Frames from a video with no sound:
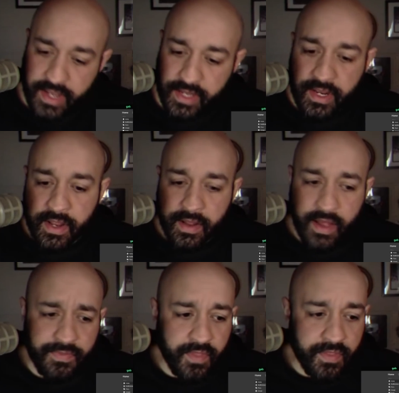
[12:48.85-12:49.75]
And
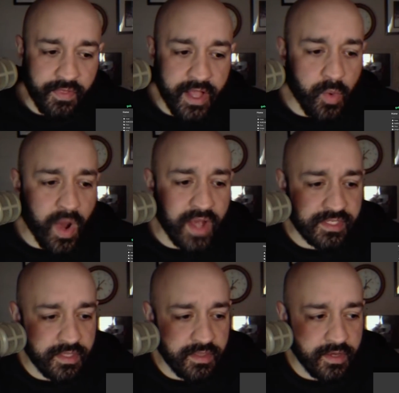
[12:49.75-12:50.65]
and, and likewise,
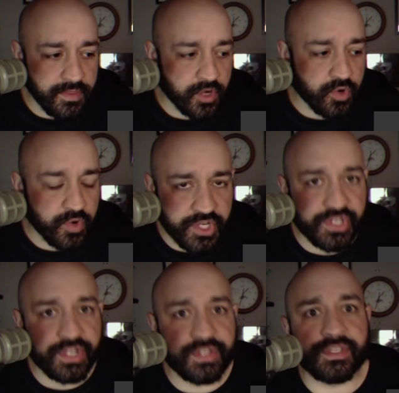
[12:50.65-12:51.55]
the, the, the
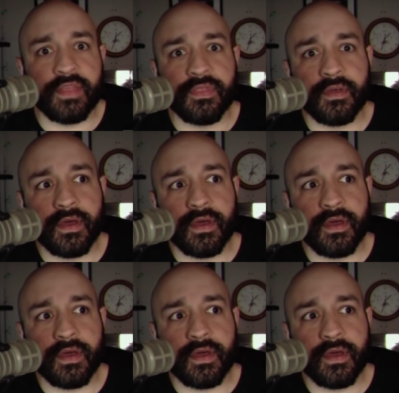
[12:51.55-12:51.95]
Christians and the,